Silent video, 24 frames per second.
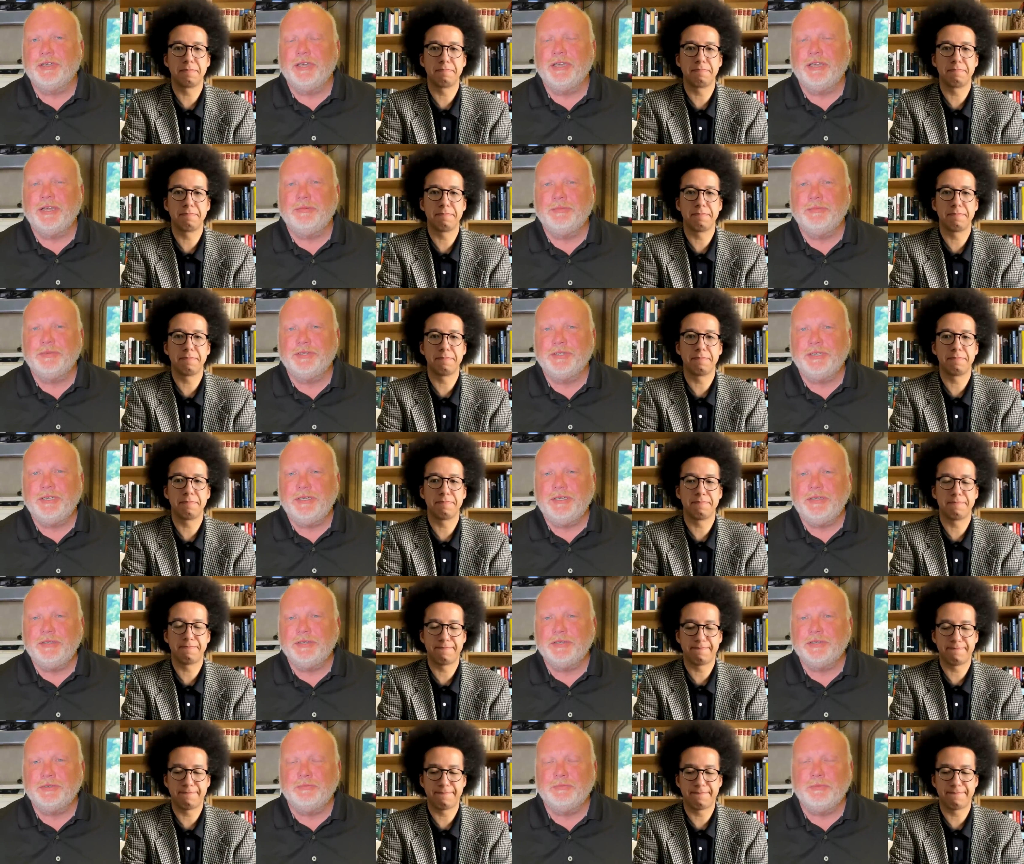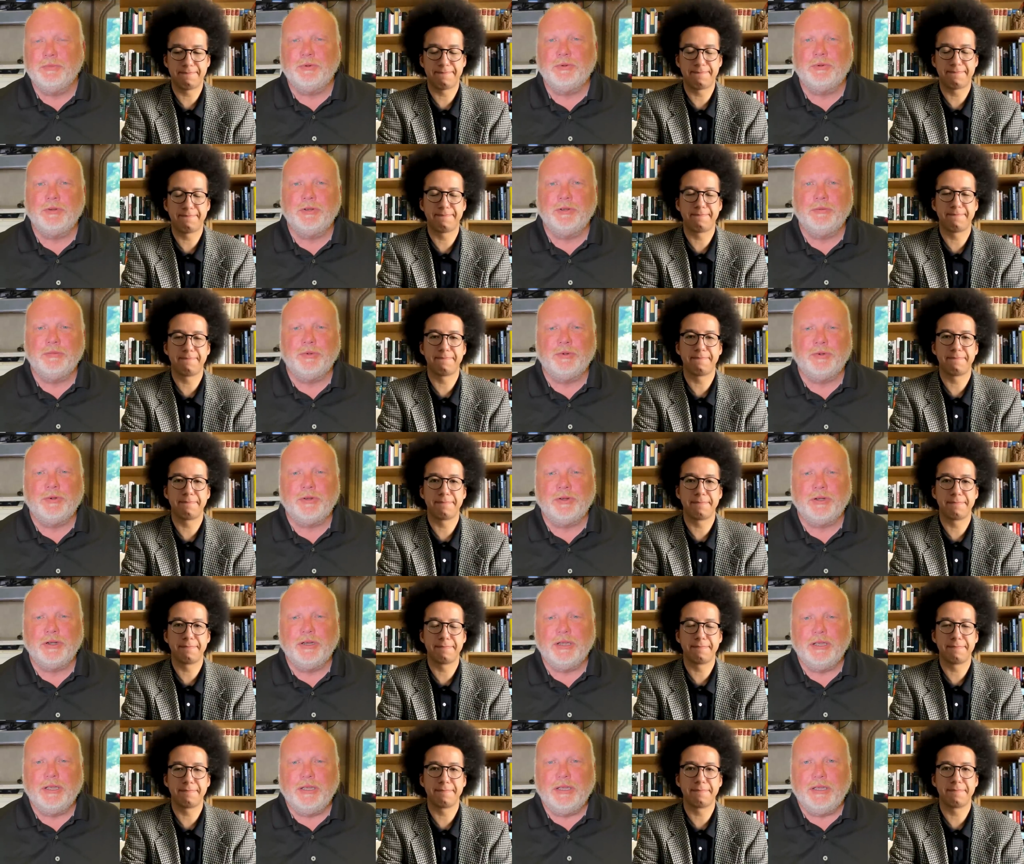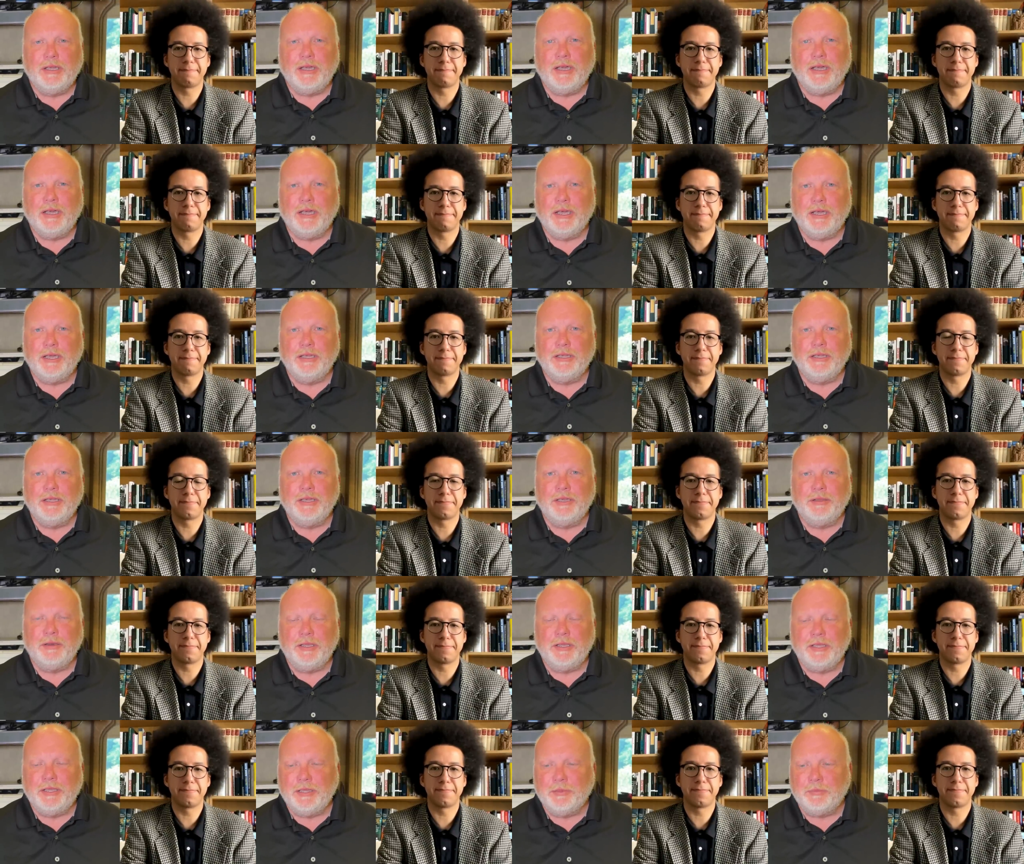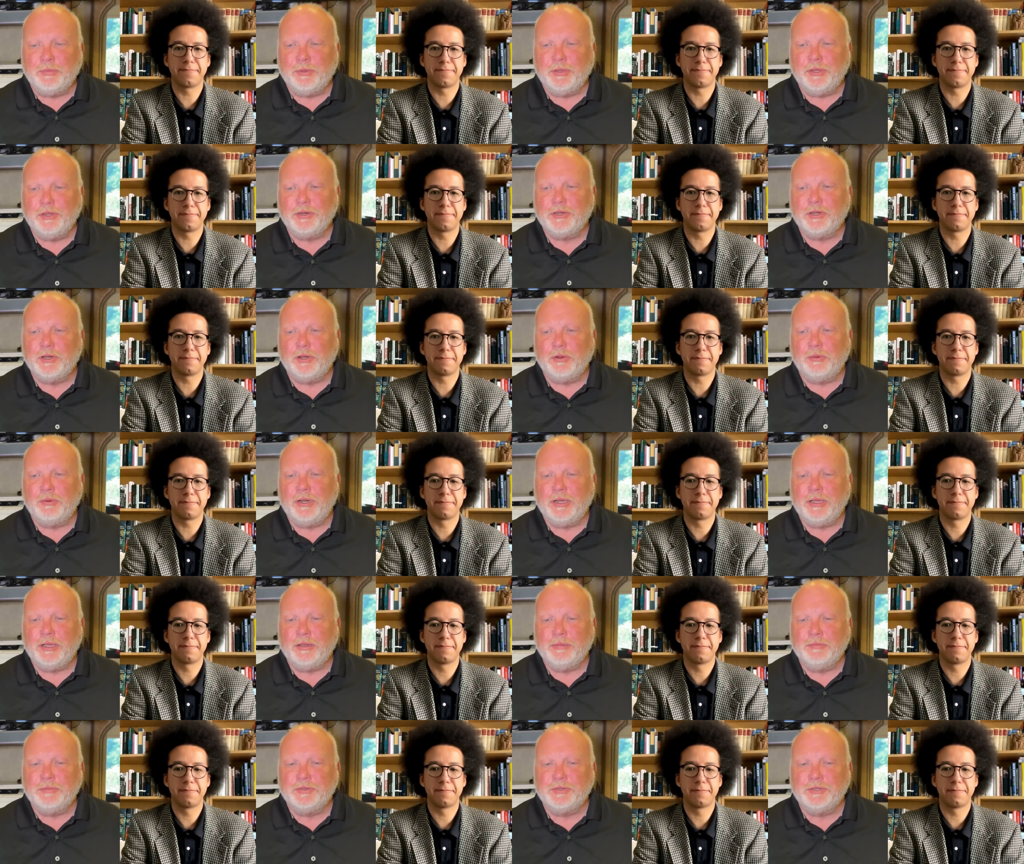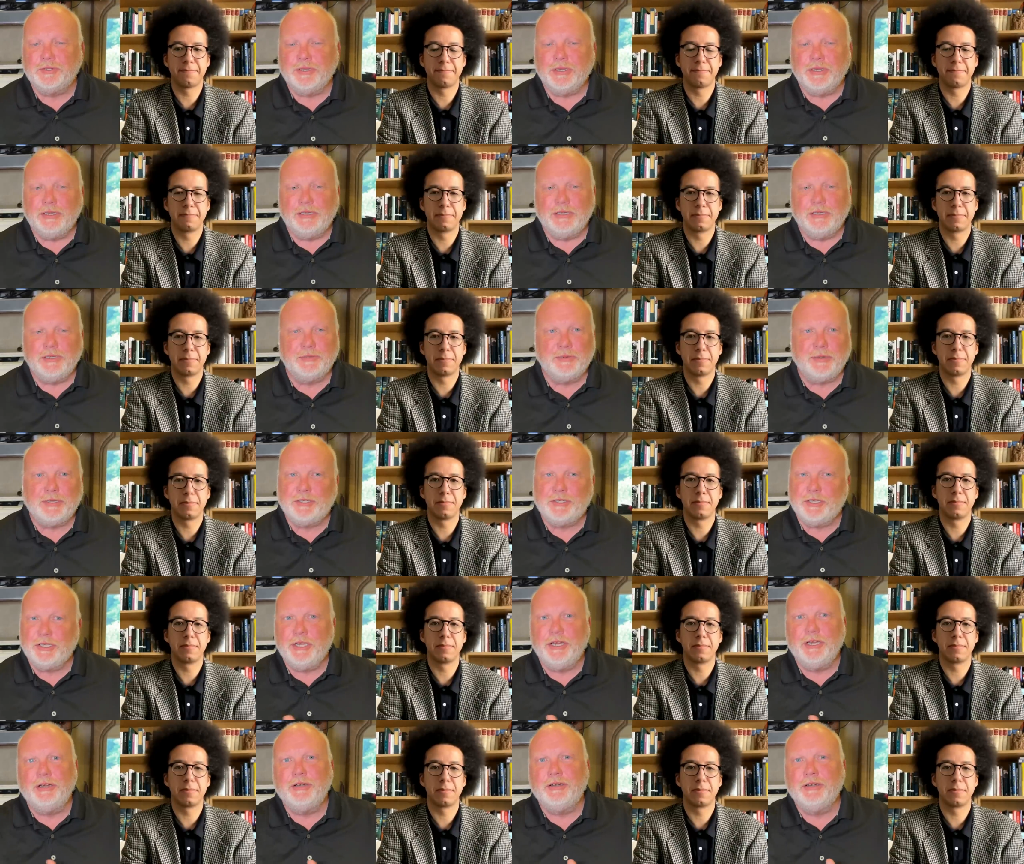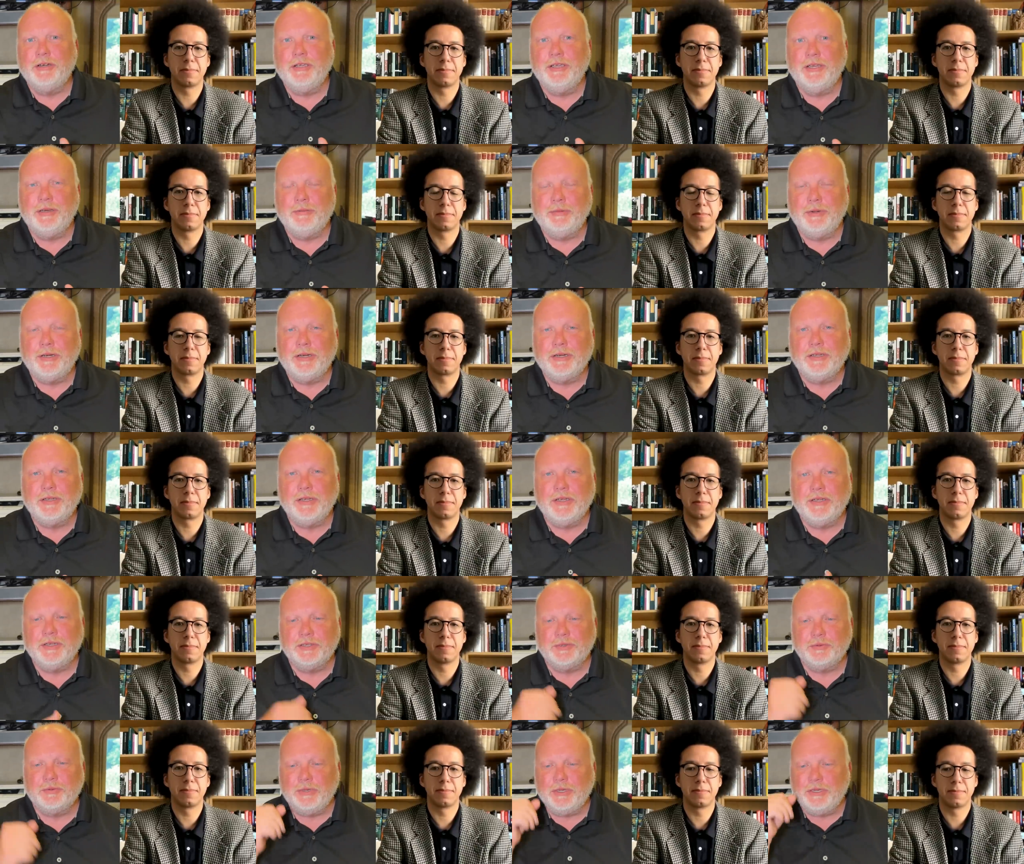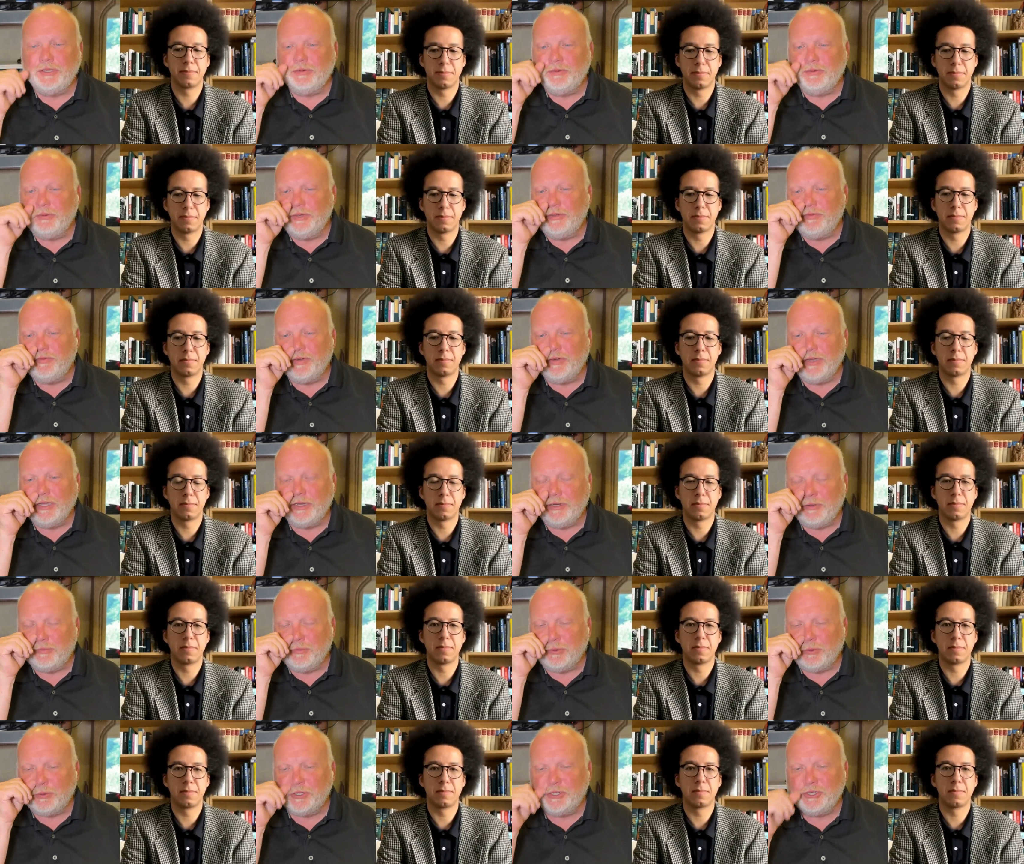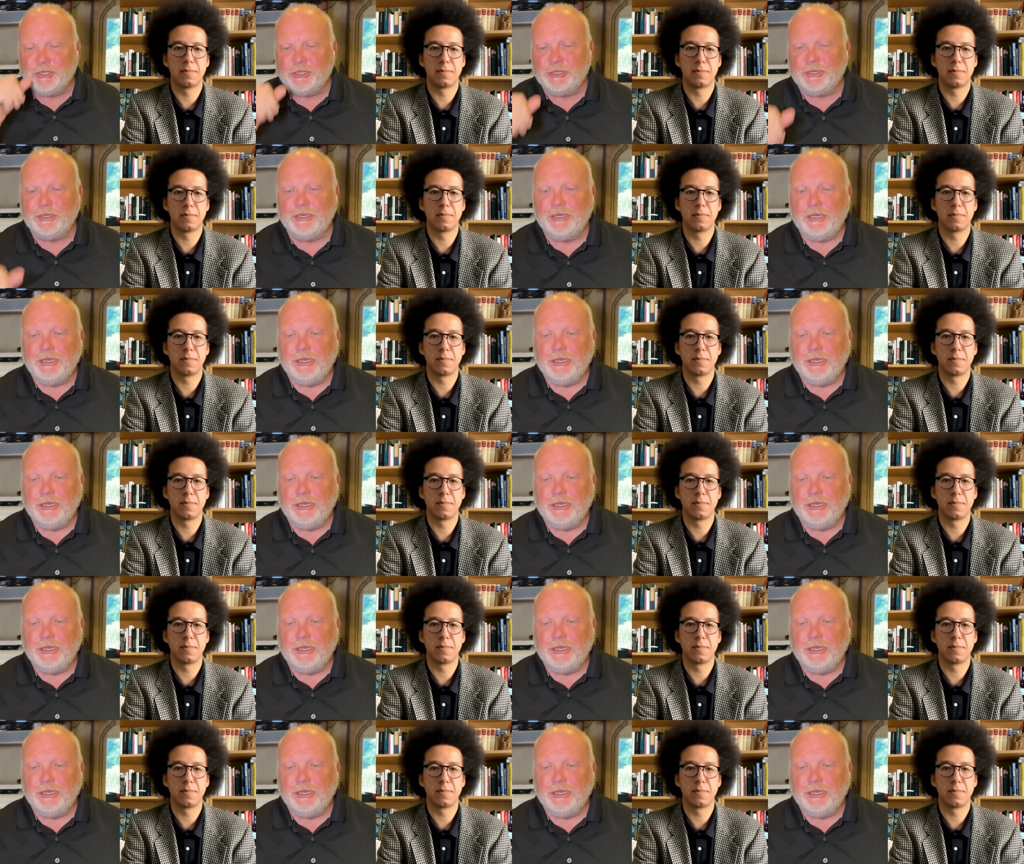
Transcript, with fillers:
Speaker 1: And I'm seeing this more and more uh, in, in the political realms, especially here in America as we, we fight abortion